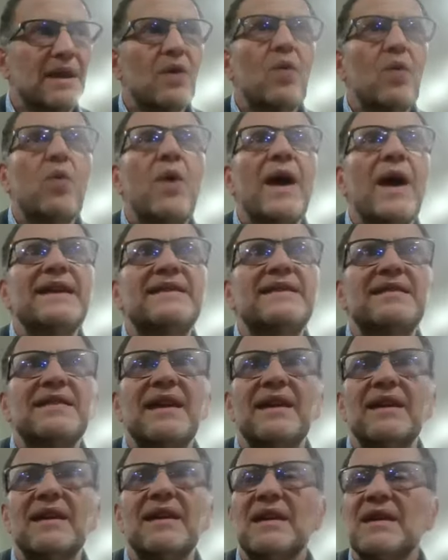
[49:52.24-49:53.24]

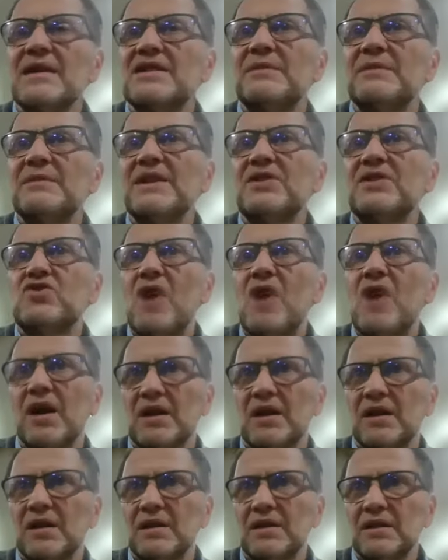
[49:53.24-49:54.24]
waiting to be
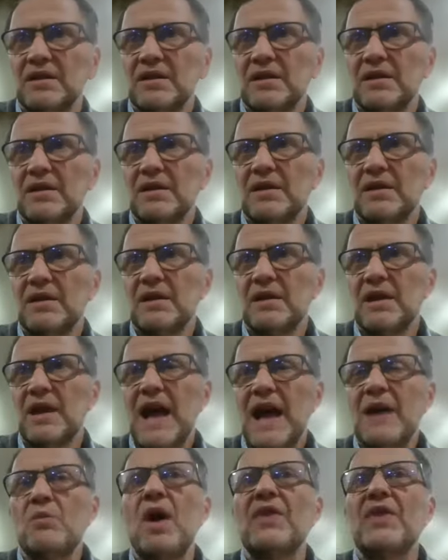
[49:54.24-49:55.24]
drunk.
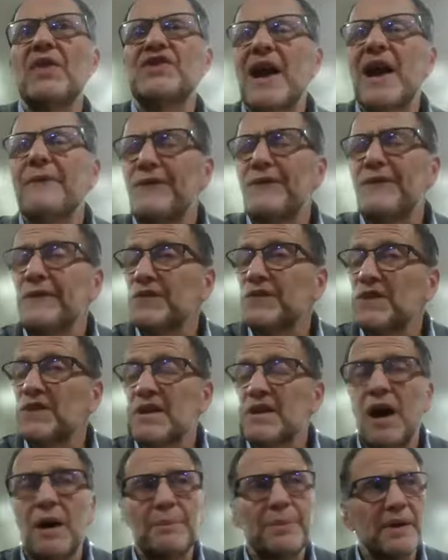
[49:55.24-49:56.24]
And what's that fifth
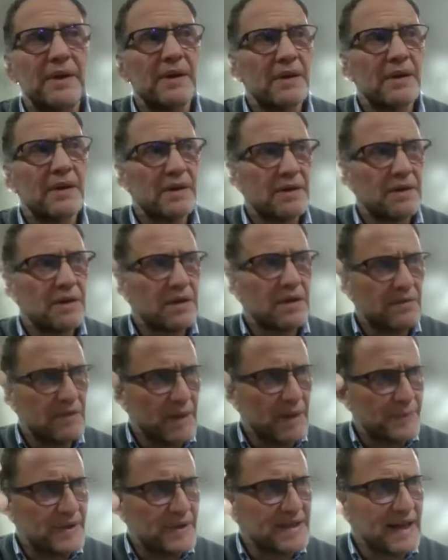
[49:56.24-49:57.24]
cup
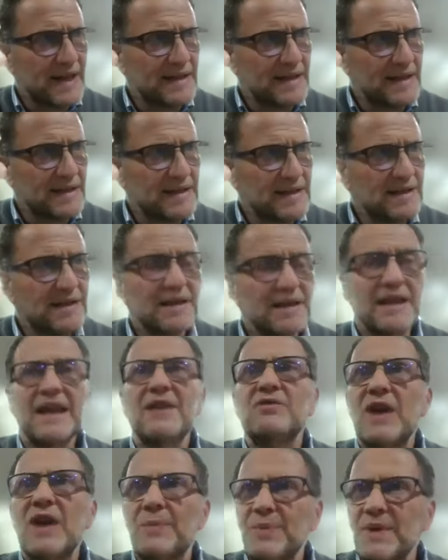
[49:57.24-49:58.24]
represent?
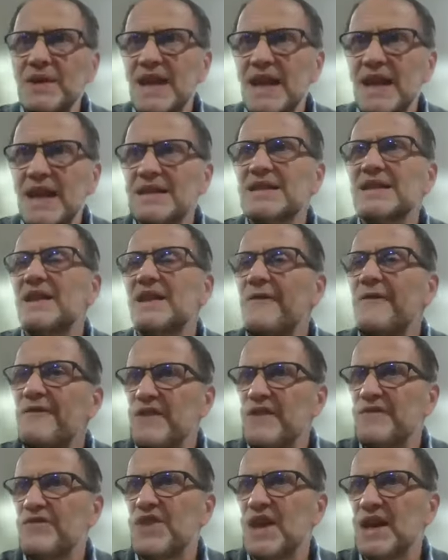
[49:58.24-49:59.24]
It represents the
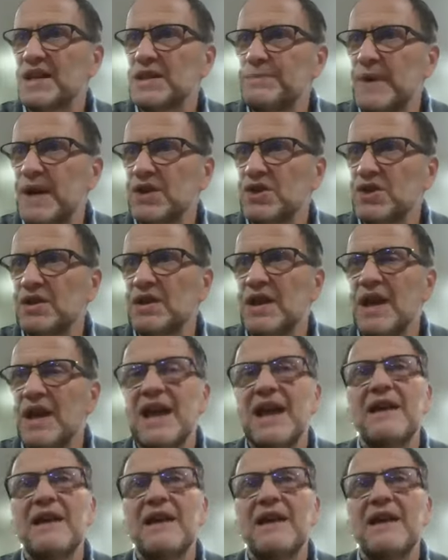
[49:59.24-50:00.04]
fifth expression,